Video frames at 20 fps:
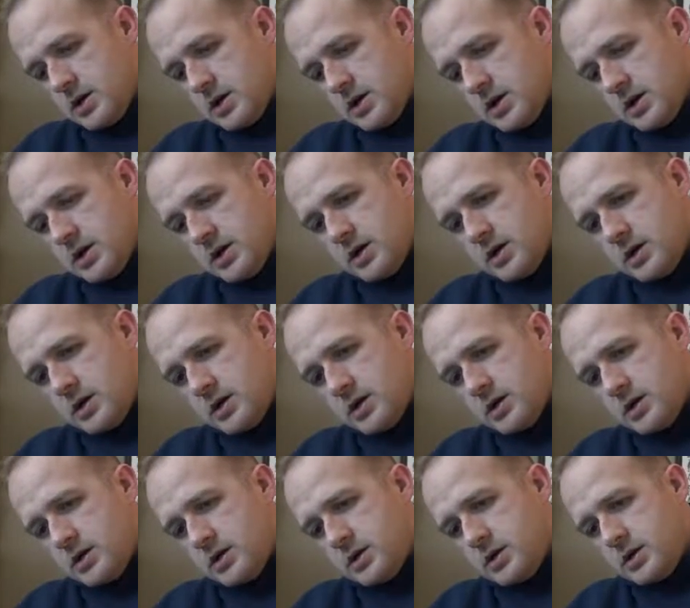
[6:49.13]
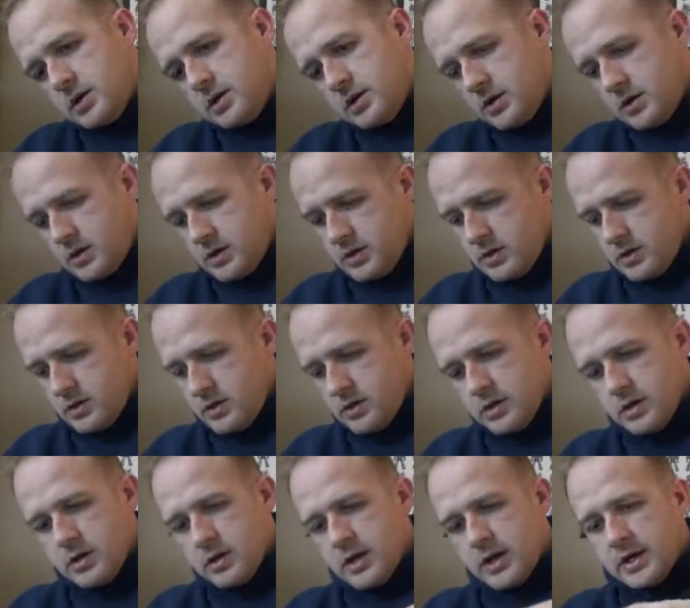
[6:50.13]
I
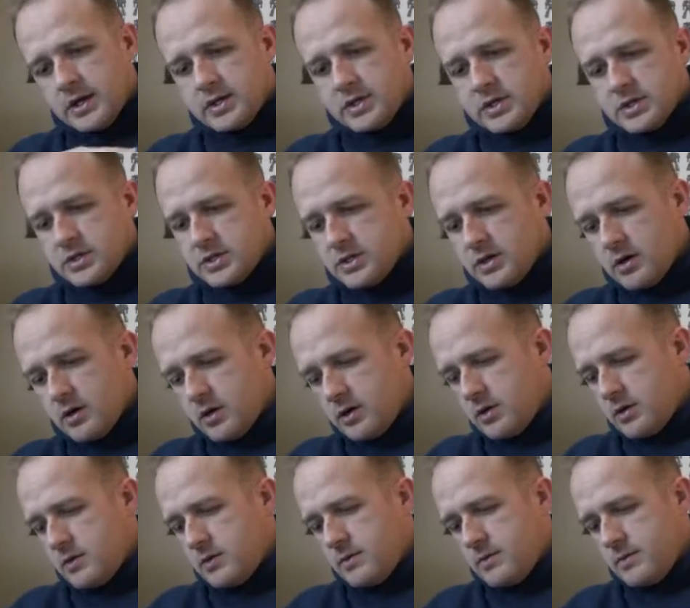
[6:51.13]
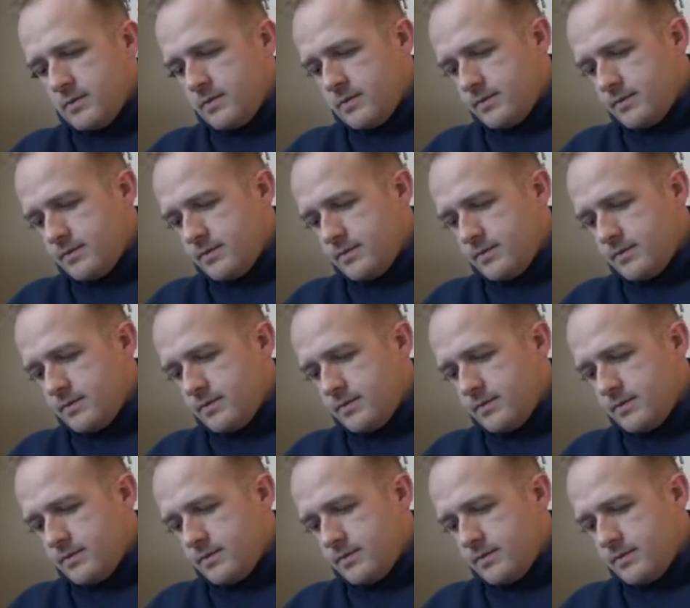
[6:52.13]
just saw them.